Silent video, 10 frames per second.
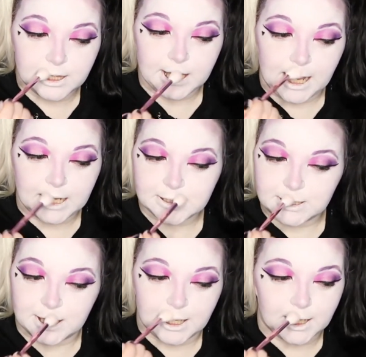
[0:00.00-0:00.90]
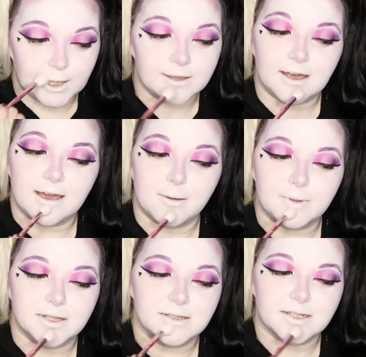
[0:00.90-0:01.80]
last thing that
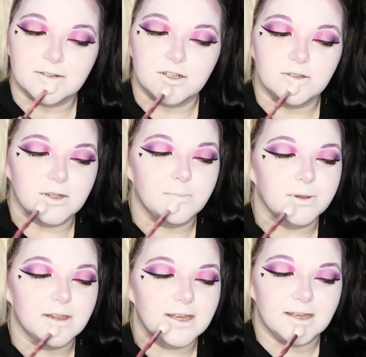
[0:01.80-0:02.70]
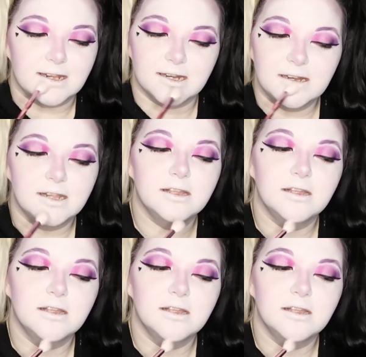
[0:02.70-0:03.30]
happens is she's on a plane,